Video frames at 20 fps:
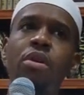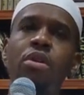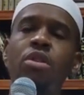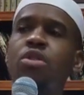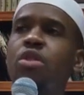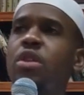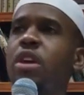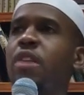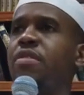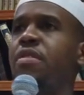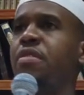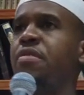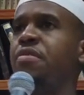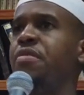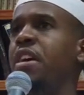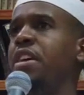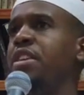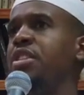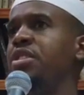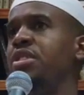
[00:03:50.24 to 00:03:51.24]
So you have to
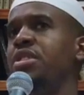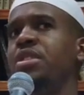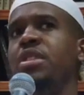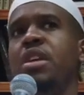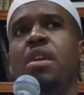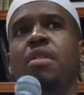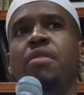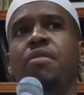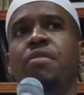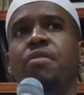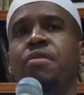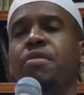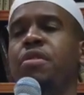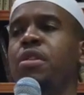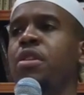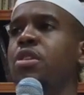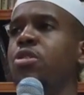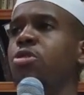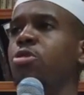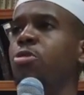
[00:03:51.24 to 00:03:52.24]
fight yourself
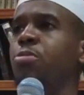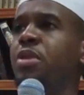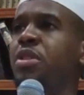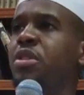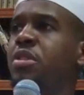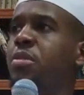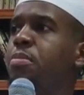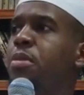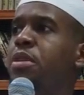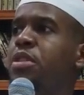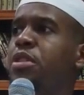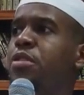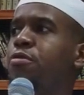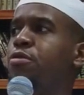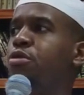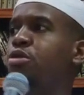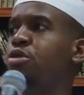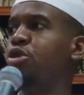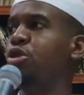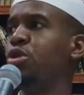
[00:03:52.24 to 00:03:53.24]
to be submissive
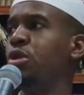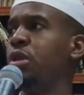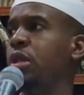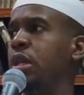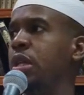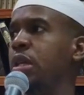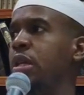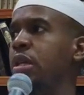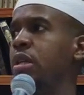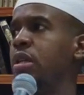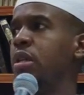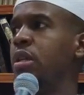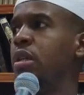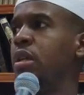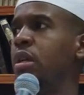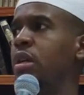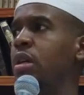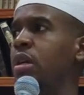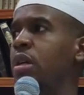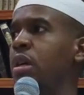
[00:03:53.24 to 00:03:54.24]
to the sunnah.
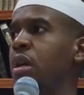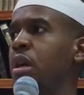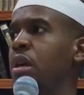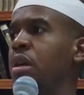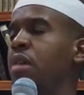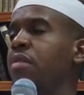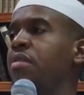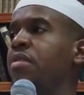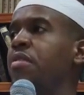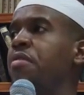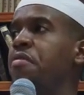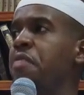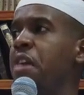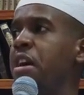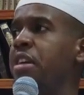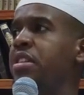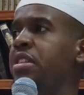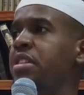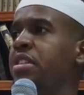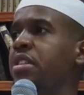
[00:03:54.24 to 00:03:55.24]
You have to
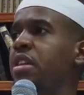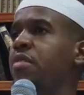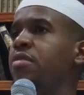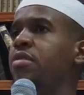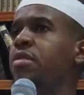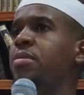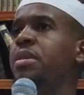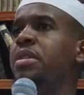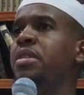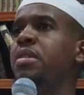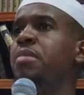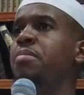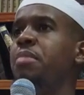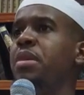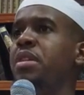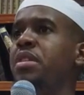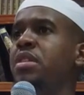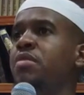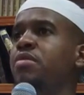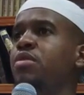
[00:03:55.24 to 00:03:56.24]
fight yourself to be
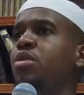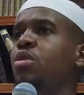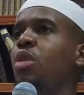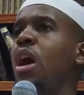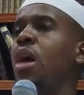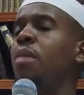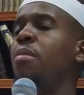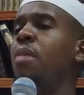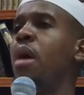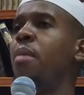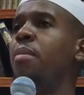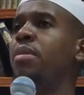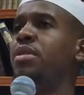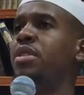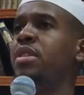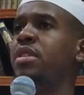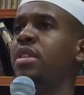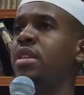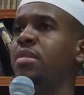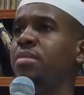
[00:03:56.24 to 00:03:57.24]
submissive to how Muhammad
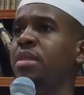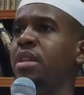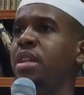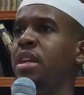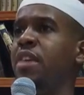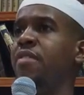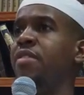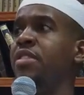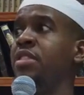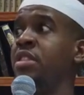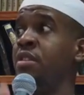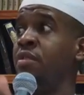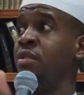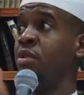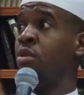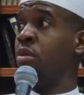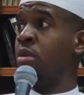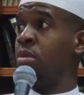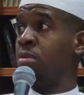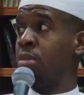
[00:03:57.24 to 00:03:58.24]
did it. If it's
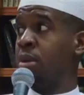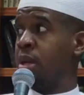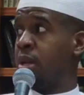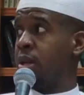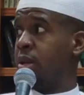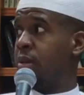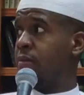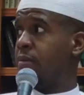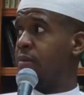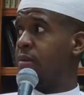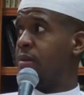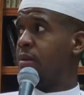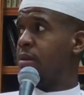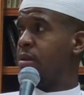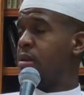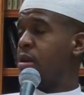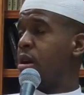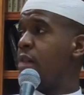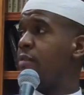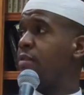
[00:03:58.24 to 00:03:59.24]
difficult in the beginning,
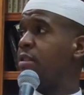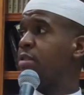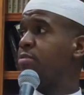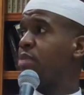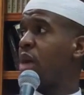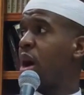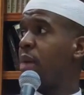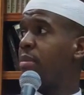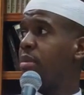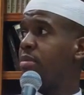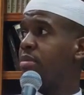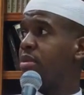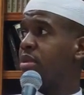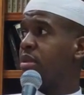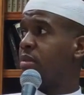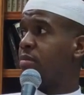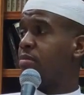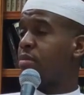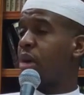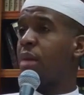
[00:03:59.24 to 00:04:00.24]
if it's
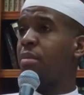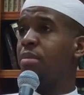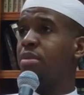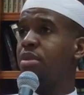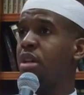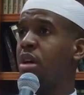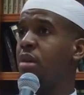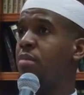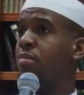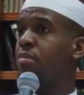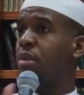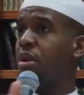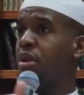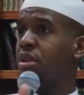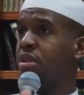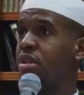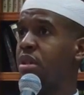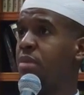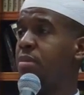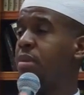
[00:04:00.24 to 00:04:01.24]
problem-some,
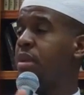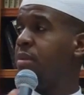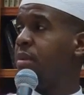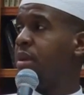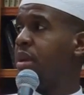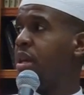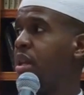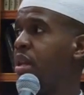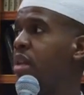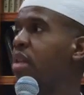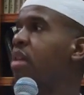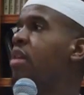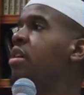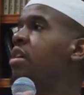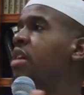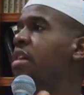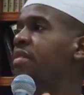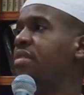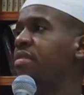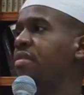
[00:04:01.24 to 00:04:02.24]
burdensome in the beginning,
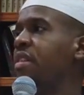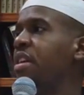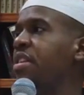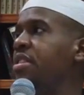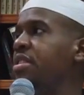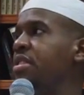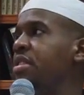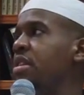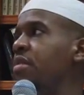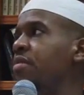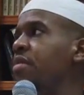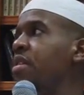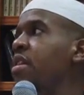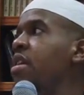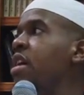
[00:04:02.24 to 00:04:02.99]
you have to fight yourself